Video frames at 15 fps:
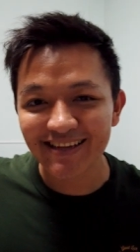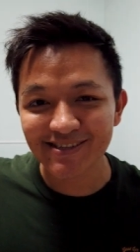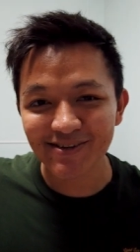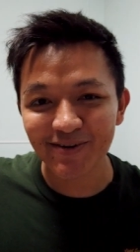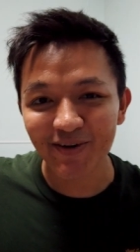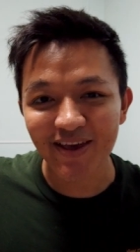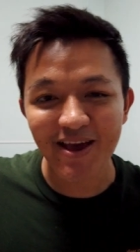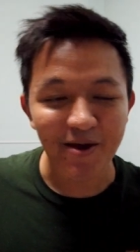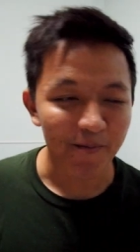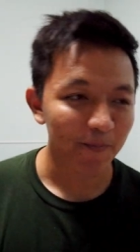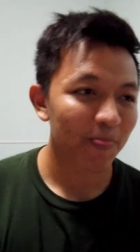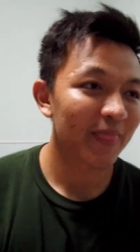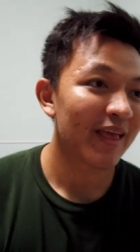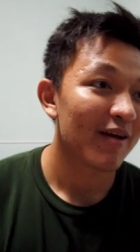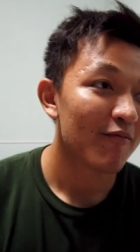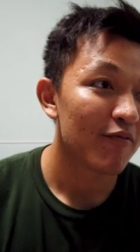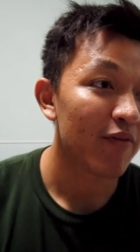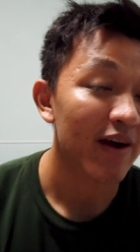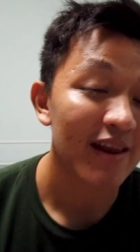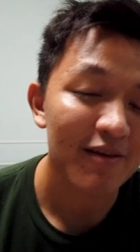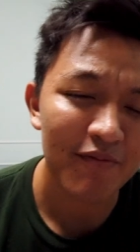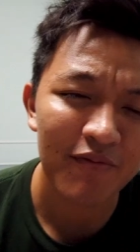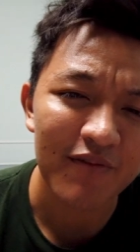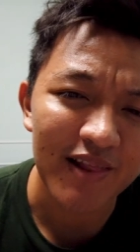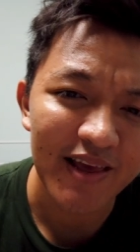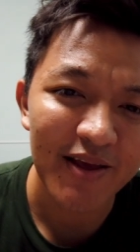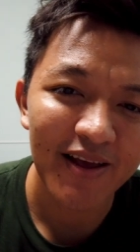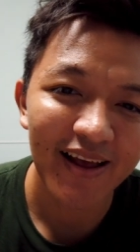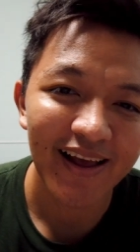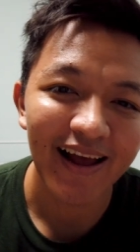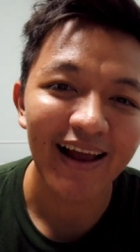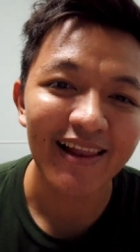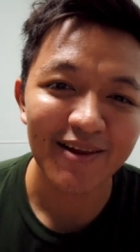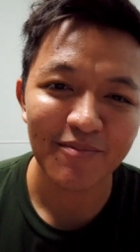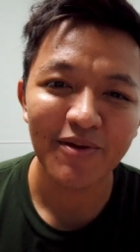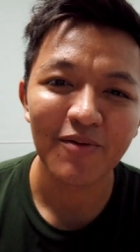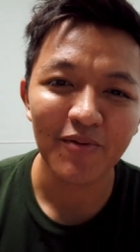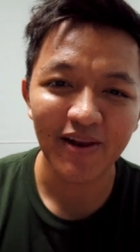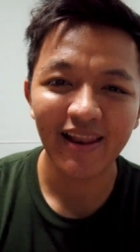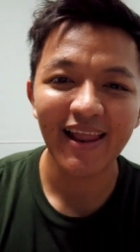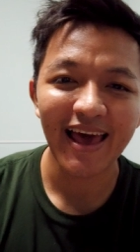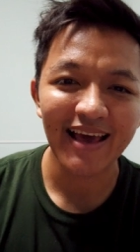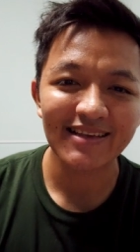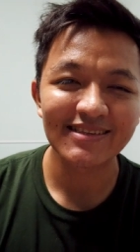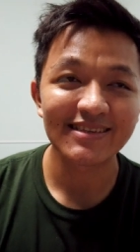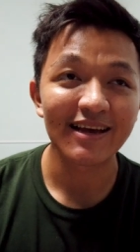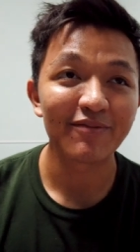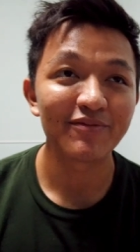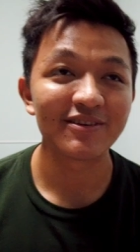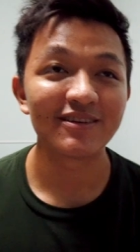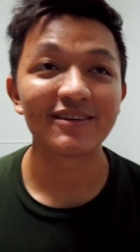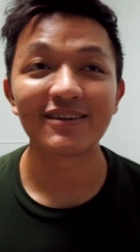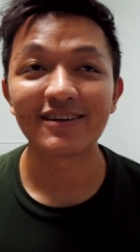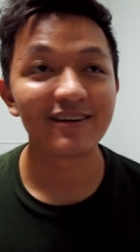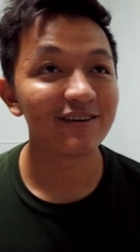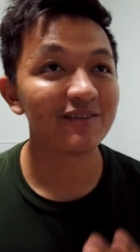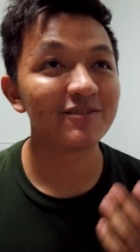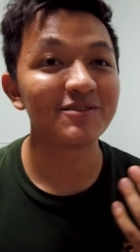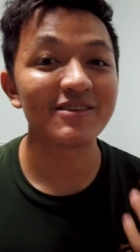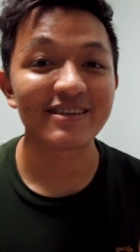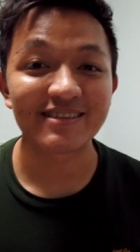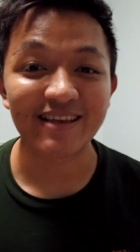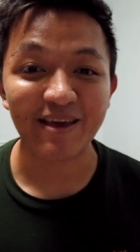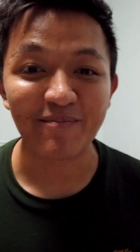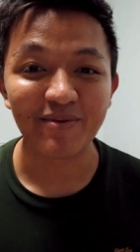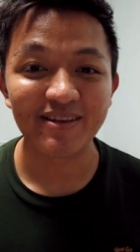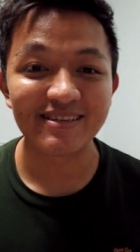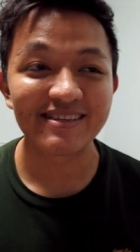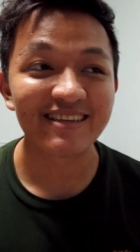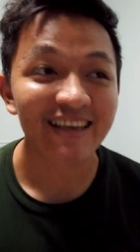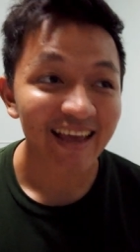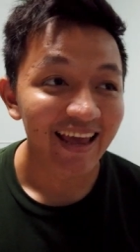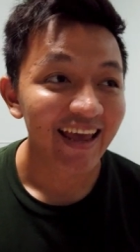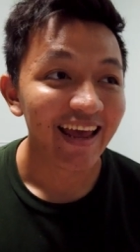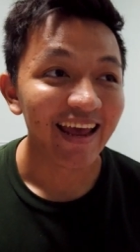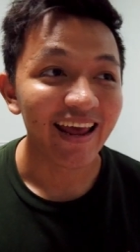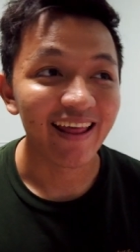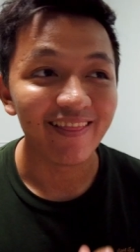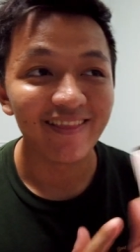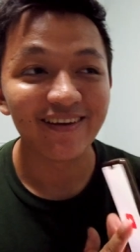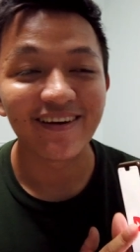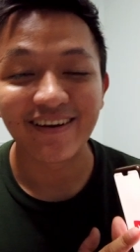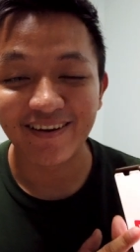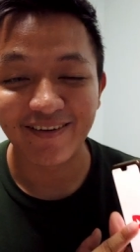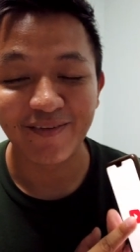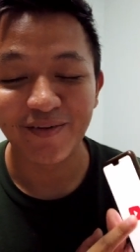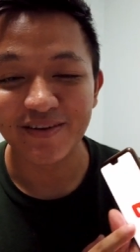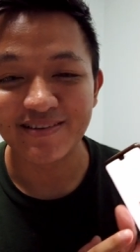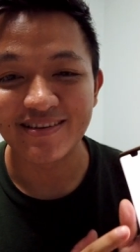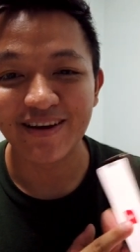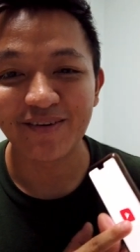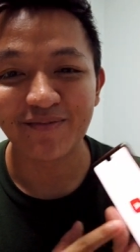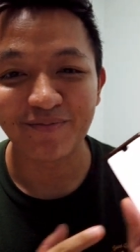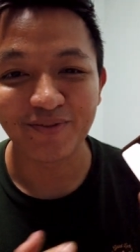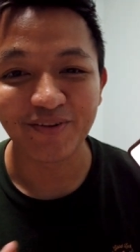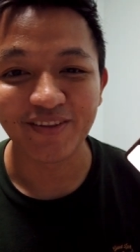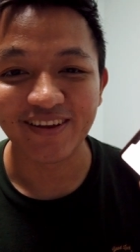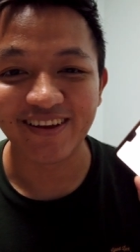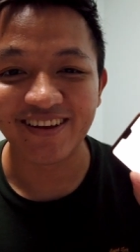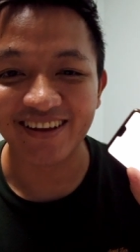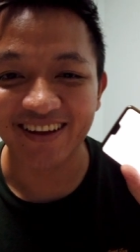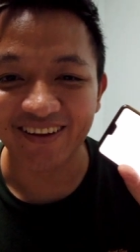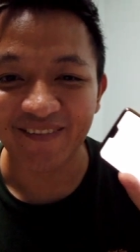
So yeah, finally feeling a little bit relaxed after all those assignments, and the result for the